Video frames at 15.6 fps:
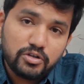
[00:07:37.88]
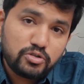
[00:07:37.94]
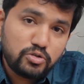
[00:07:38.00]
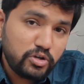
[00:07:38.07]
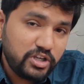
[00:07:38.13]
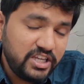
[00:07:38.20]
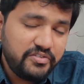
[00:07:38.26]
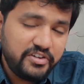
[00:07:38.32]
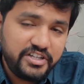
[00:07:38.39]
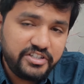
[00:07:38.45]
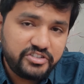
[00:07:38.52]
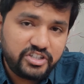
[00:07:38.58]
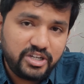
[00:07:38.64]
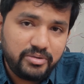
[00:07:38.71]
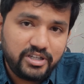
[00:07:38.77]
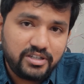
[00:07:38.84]
So even in
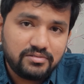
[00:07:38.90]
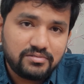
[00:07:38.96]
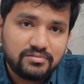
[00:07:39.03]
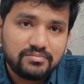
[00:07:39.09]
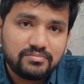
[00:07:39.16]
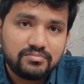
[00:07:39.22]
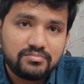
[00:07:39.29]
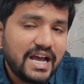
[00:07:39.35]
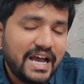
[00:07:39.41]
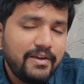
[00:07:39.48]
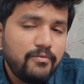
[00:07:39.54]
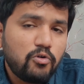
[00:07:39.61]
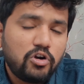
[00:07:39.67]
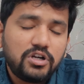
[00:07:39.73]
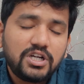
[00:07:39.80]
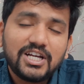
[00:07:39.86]
streaming,
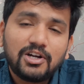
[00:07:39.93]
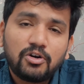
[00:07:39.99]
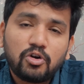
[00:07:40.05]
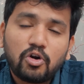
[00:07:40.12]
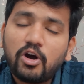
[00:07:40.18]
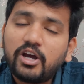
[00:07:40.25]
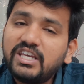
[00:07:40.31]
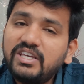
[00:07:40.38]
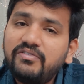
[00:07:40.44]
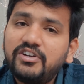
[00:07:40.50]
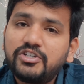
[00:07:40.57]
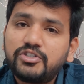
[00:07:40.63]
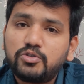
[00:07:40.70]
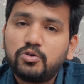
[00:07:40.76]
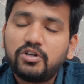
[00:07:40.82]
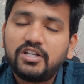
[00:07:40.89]
I want raw
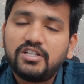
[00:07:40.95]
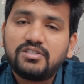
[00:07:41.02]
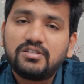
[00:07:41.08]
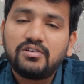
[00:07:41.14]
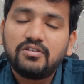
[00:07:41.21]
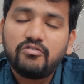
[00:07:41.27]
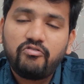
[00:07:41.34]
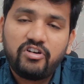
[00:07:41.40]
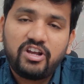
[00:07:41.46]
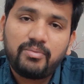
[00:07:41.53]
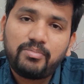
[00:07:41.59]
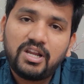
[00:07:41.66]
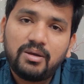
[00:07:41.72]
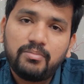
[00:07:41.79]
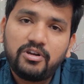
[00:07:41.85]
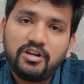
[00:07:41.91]
event storage for
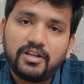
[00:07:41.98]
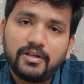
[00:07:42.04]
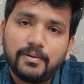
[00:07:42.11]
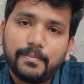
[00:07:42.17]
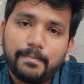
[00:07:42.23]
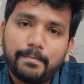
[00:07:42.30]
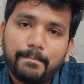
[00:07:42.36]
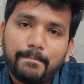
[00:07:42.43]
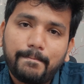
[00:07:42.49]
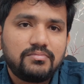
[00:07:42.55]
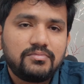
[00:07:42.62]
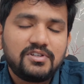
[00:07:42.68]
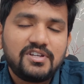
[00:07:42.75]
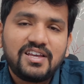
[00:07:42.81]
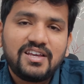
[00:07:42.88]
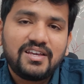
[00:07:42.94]
replayability.
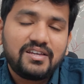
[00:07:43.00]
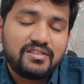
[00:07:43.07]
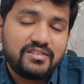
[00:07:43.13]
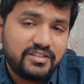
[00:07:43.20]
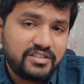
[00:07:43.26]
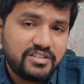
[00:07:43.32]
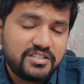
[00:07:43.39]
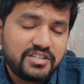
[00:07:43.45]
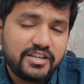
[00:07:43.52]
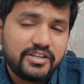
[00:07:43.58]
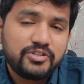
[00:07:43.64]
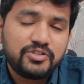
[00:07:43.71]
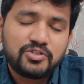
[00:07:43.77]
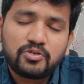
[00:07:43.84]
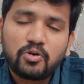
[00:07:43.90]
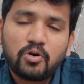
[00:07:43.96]
This is
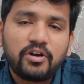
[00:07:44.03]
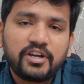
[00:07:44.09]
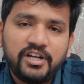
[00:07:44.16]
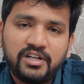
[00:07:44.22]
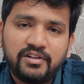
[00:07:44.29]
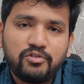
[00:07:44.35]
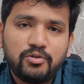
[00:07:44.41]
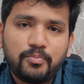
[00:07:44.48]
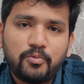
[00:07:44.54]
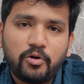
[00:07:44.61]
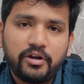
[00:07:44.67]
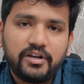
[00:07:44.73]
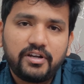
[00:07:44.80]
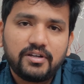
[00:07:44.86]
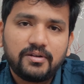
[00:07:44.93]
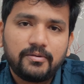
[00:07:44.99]
a strong interview
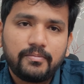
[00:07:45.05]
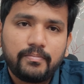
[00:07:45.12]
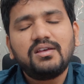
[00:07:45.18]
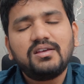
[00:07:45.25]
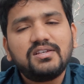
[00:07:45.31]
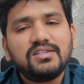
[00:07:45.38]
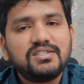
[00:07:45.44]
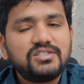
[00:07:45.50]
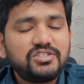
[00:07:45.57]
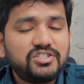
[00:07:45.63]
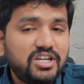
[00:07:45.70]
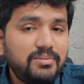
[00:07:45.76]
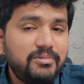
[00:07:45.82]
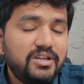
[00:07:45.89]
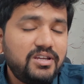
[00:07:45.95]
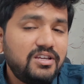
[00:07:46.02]
point.
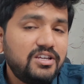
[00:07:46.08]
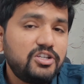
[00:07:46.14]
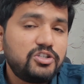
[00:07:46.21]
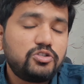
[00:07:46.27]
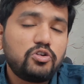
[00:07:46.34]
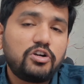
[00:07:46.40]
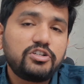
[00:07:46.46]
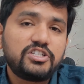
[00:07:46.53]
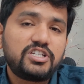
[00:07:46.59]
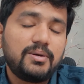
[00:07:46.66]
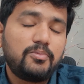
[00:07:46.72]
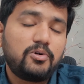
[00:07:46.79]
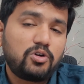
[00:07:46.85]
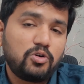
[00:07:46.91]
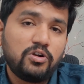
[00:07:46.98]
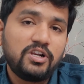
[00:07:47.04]
Streaming is not just
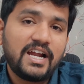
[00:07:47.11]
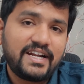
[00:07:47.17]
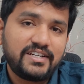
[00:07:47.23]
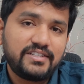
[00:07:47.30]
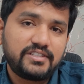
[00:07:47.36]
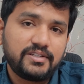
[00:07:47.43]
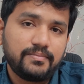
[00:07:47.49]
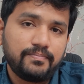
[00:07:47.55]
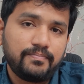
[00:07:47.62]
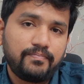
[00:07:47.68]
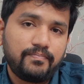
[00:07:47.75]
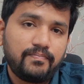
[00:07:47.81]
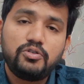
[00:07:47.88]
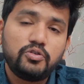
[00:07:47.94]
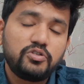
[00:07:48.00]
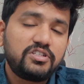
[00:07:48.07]
about low latency.
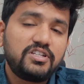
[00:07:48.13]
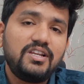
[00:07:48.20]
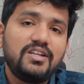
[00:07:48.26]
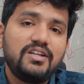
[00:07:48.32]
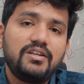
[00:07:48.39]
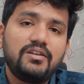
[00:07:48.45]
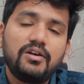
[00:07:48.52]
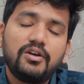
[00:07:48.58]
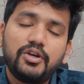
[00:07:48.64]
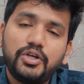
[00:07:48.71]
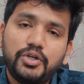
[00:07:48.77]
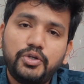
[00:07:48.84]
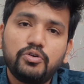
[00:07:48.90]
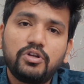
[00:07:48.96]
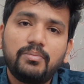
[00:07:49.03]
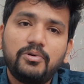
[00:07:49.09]
You still need
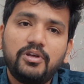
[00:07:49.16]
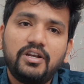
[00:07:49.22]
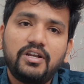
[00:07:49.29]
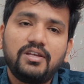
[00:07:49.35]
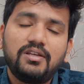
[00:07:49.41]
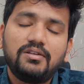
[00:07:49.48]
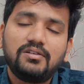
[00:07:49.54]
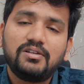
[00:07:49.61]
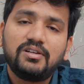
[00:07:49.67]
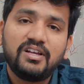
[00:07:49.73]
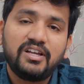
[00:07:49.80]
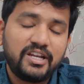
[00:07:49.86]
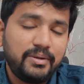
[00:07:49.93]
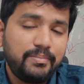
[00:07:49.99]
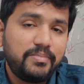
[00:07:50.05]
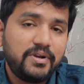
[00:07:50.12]
durability,
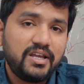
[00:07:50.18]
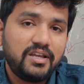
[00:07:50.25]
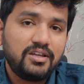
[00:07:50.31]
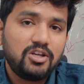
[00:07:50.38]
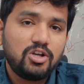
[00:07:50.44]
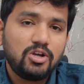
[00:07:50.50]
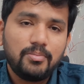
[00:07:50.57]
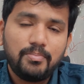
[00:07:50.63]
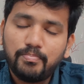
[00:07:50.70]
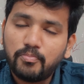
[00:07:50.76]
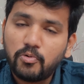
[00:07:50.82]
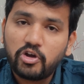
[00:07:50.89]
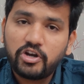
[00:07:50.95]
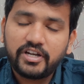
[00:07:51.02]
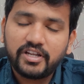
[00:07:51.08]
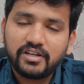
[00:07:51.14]
replay,
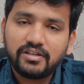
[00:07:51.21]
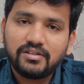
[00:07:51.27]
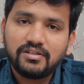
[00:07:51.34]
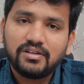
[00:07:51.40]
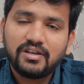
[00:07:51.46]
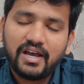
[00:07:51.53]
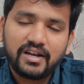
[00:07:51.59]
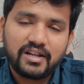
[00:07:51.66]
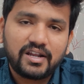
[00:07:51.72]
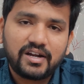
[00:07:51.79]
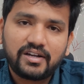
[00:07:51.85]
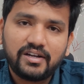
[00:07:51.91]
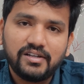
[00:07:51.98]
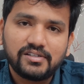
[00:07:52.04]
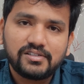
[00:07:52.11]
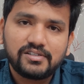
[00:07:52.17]
monitoring, and
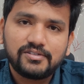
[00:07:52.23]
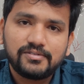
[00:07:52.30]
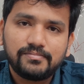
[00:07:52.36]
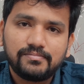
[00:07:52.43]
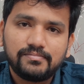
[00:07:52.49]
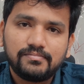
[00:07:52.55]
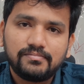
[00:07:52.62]
correctness.